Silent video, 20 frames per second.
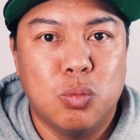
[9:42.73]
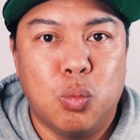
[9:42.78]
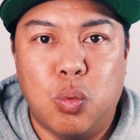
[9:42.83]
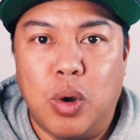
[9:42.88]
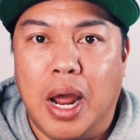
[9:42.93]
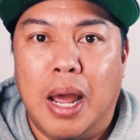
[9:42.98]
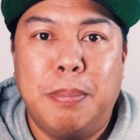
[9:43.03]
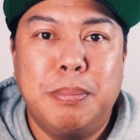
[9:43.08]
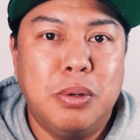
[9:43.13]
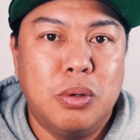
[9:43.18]

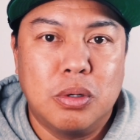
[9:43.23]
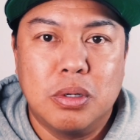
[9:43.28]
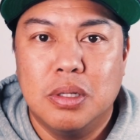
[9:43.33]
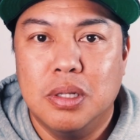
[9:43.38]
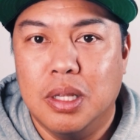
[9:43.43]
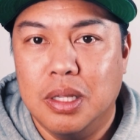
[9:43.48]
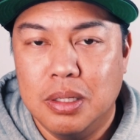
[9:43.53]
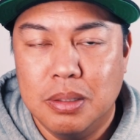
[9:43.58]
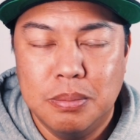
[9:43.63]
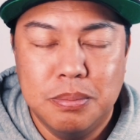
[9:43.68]
wrap your
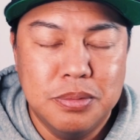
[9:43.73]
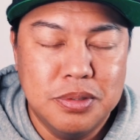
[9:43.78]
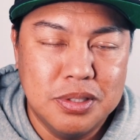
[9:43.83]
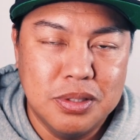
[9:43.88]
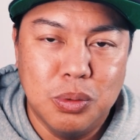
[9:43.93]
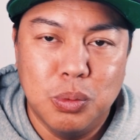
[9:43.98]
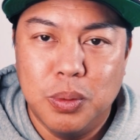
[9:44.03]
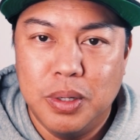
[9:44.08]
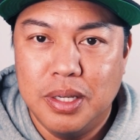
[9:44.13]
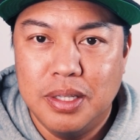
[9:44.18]
clubs,
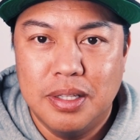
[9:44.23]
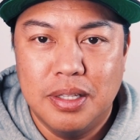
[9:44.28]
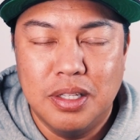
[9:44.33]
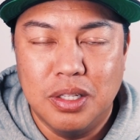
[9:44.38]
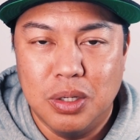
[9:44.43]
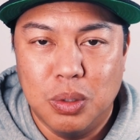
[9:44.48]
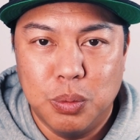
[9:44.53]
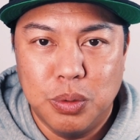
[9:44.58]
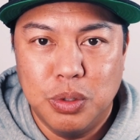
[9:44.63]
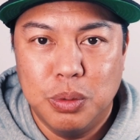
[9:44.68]
the way
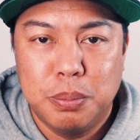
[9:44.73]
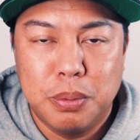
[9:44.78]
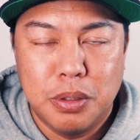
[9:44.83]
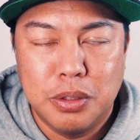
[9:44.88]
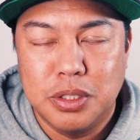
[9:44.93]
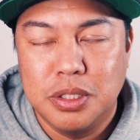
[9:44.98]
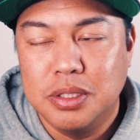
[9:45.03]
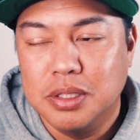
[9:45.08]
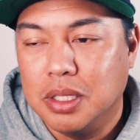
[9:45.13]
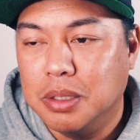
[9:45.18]
that, when you
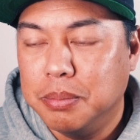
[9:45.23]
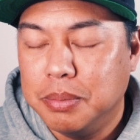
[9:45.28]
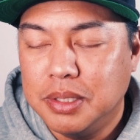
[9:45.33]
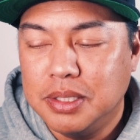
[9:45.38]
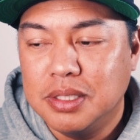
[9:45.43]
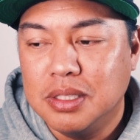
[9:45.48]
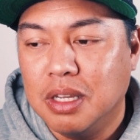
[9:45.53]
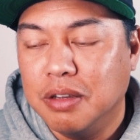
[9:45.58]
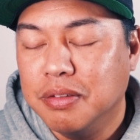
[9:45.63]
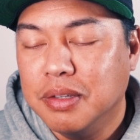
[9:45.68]
purchase them
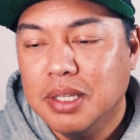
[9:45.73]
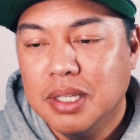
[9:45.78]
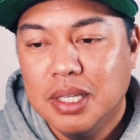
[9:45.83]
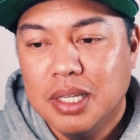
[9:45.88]
and stuff.